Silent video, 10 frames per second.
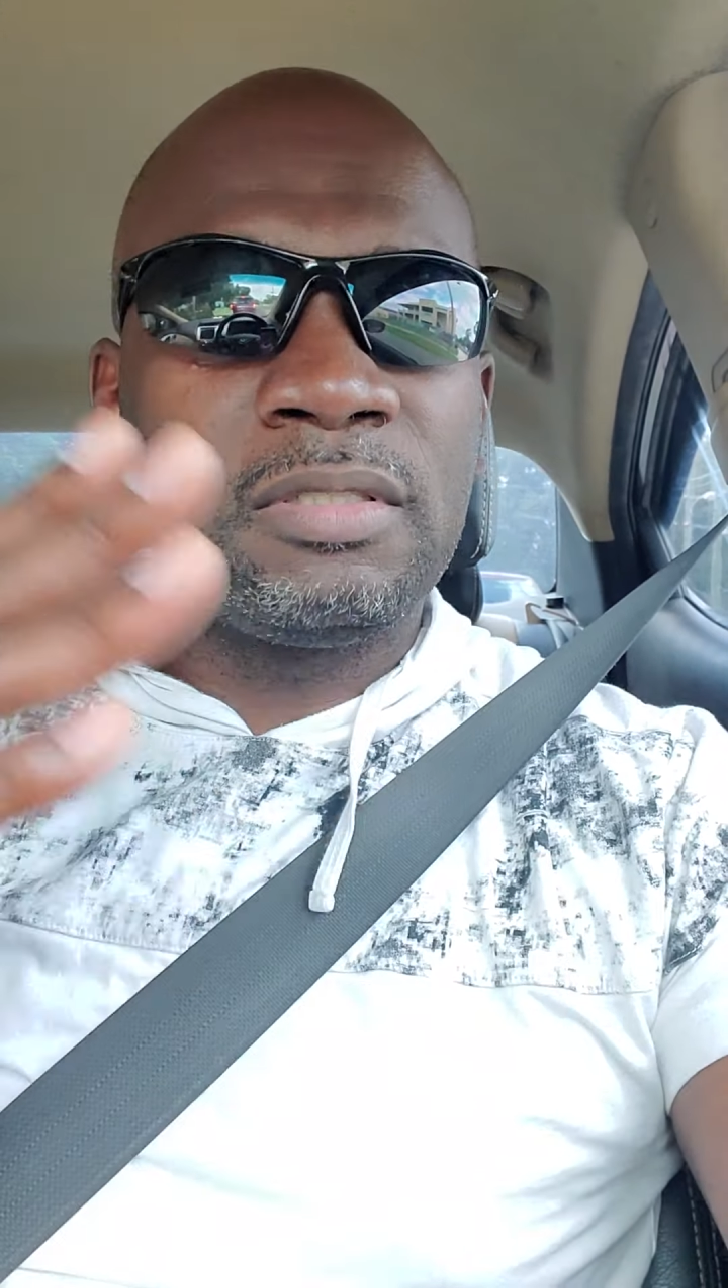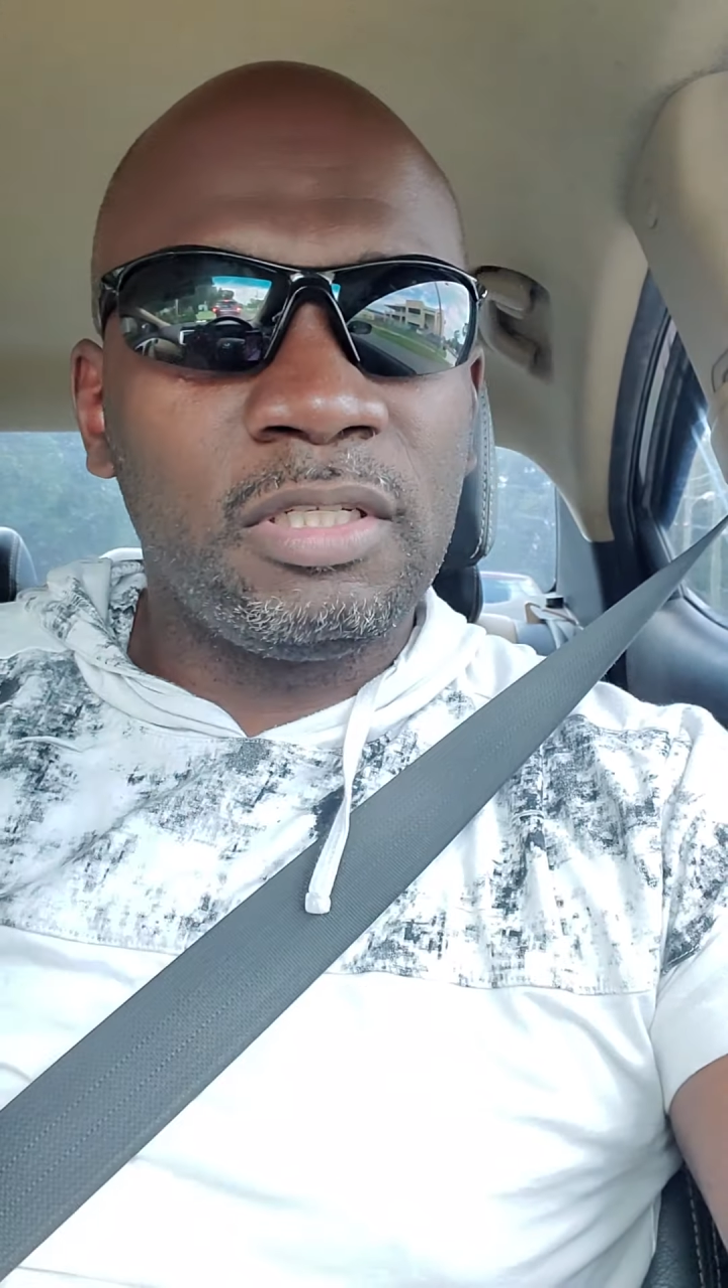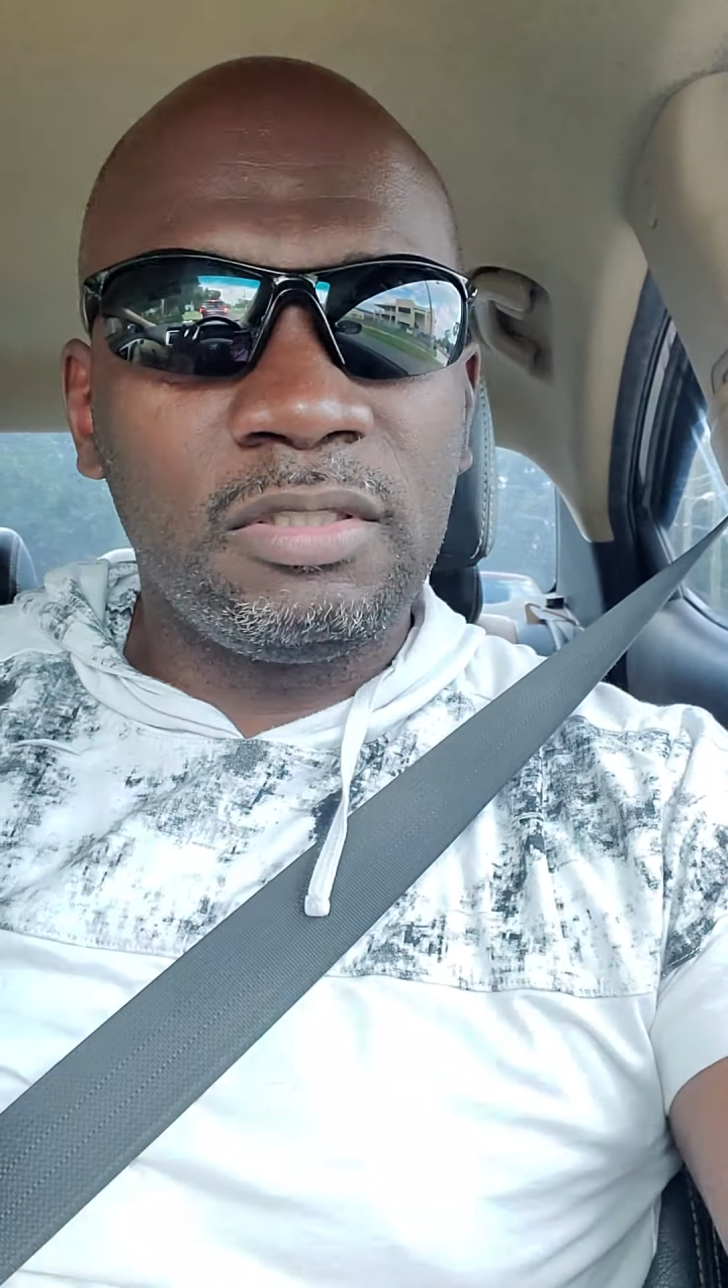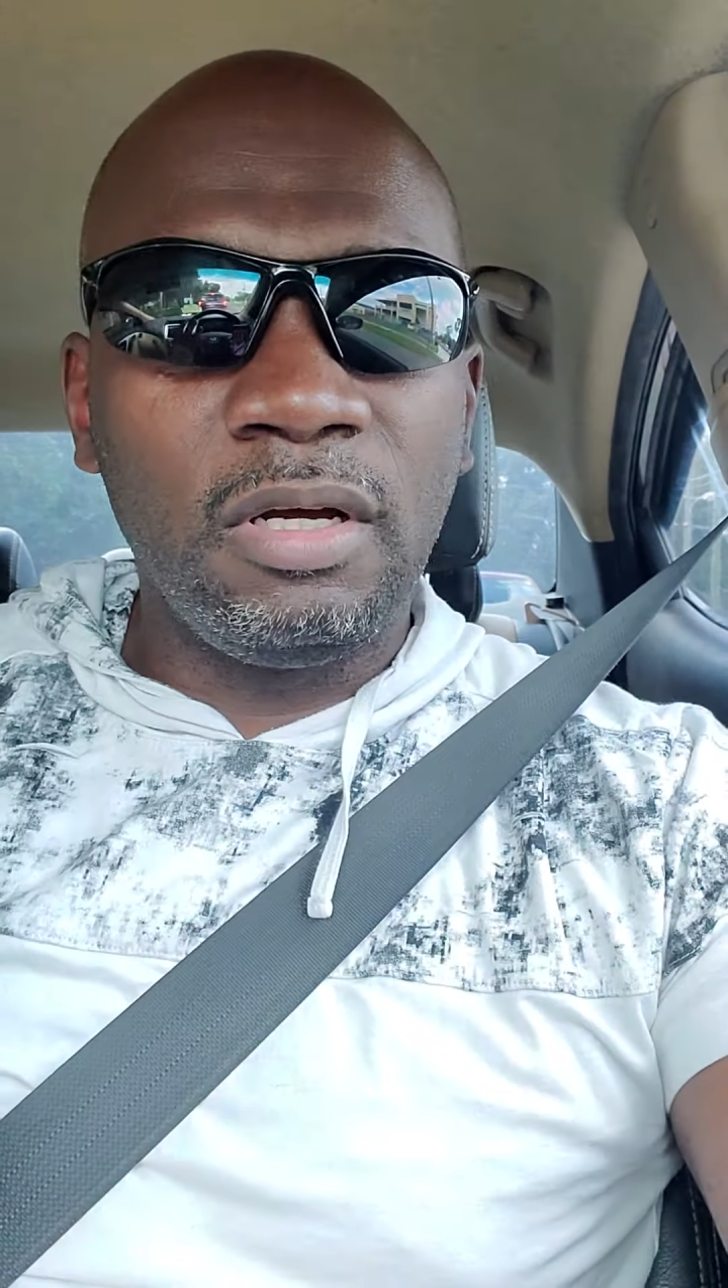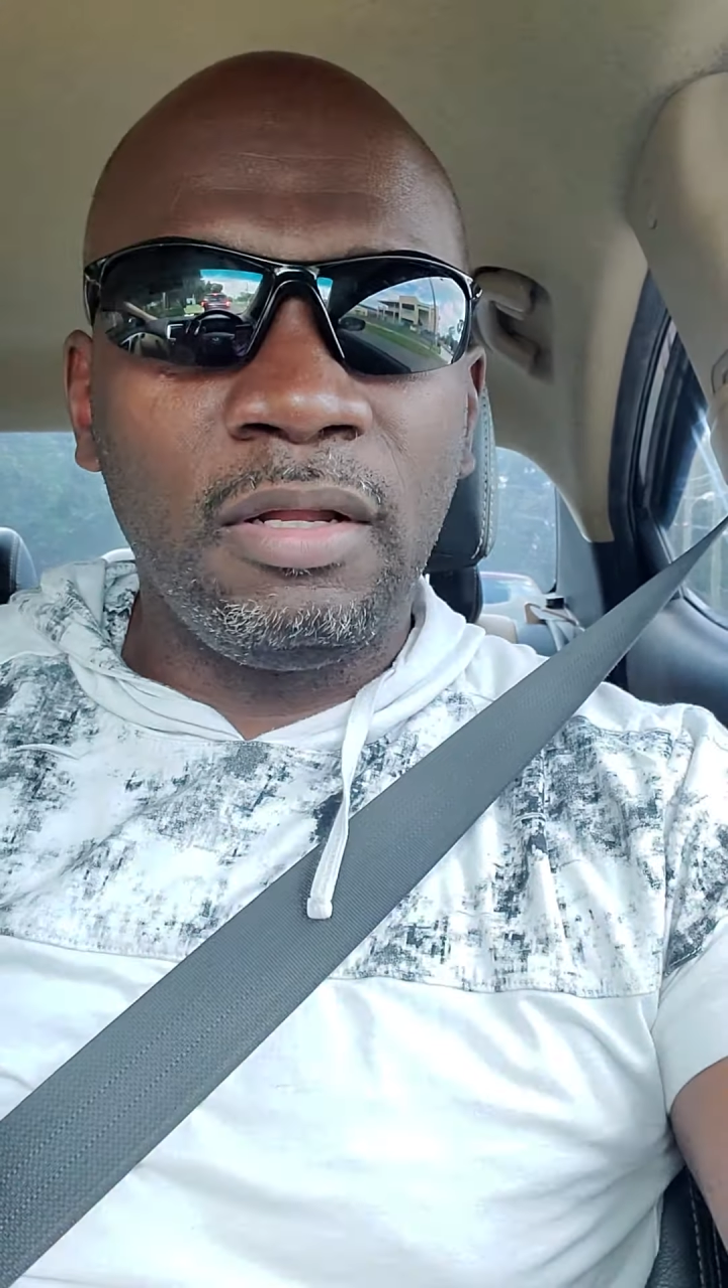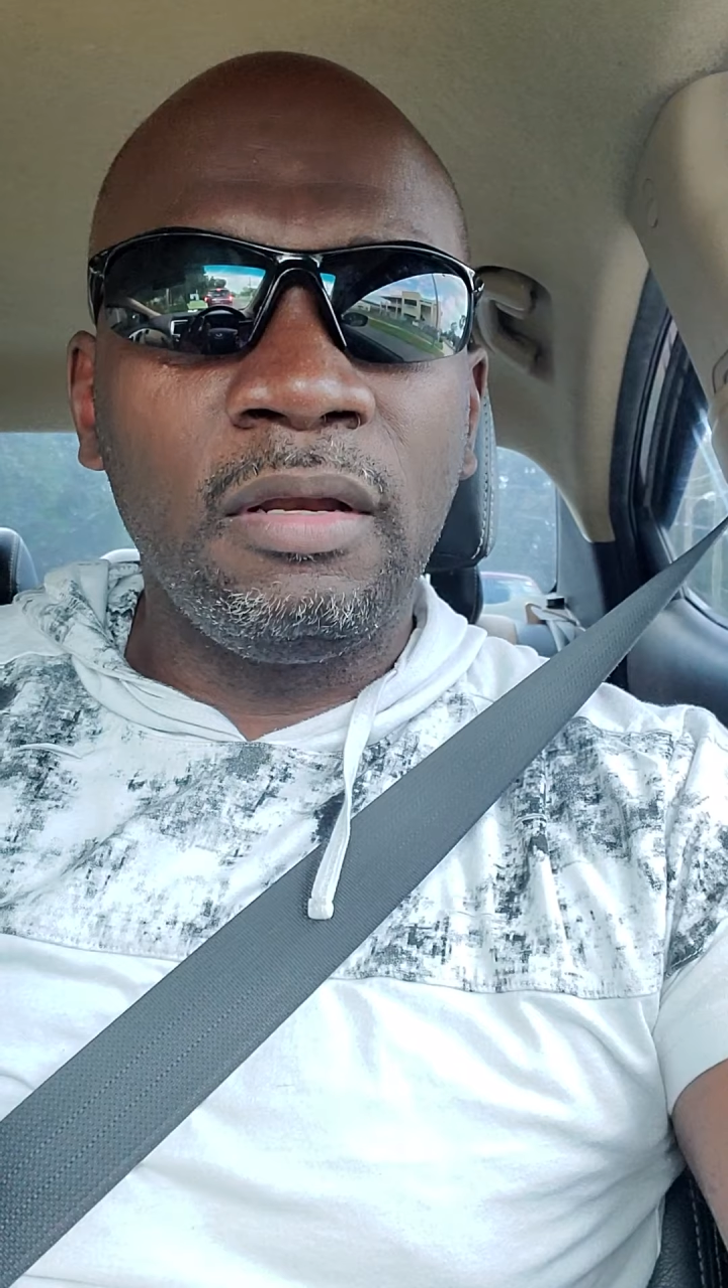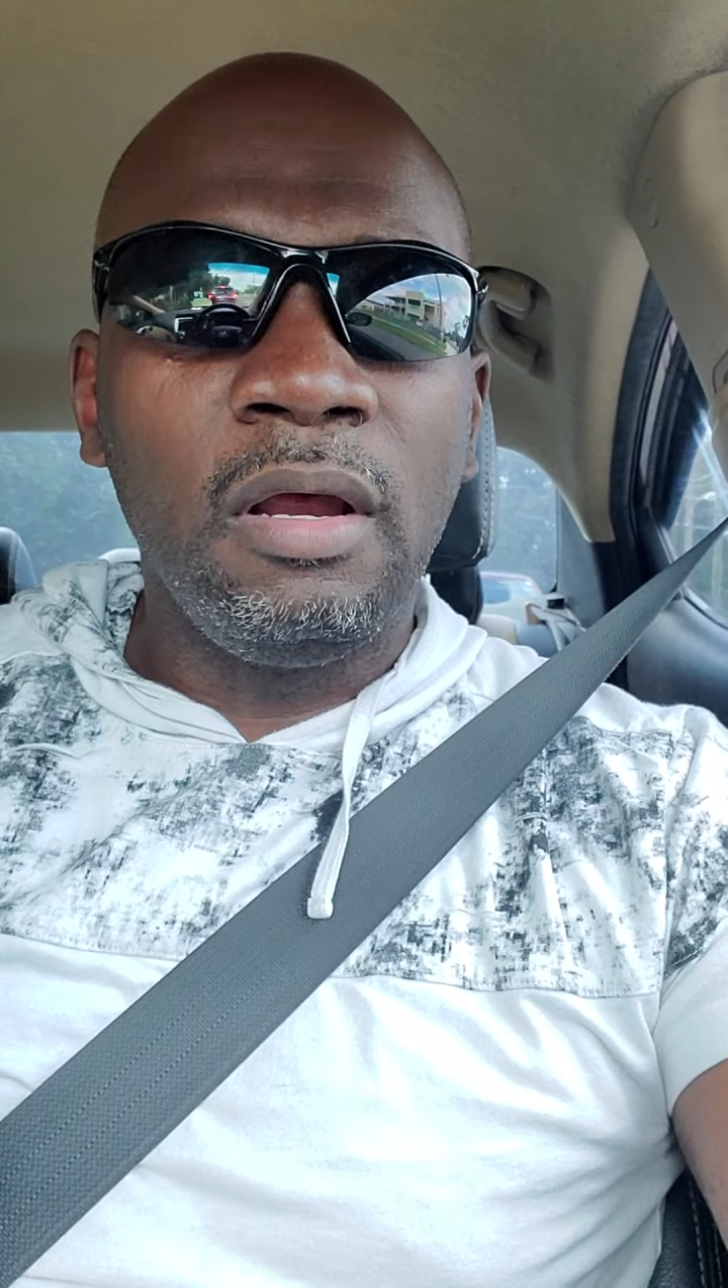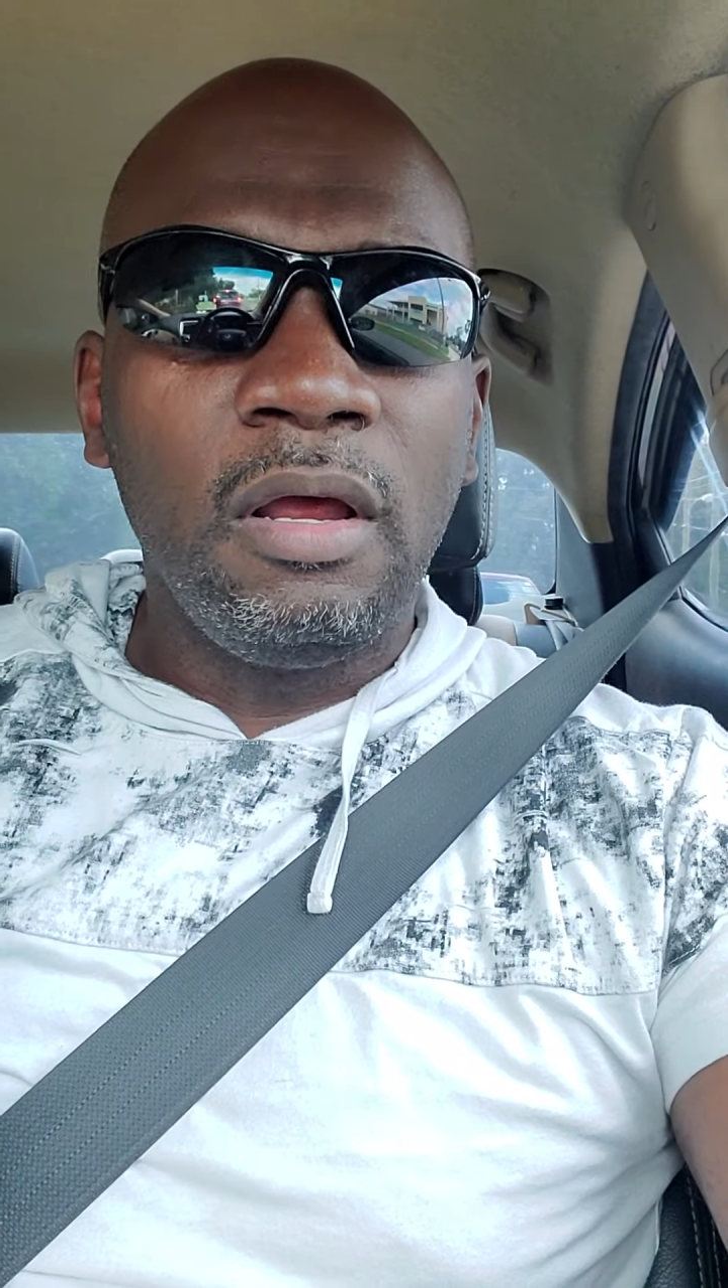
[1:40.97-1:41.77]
has done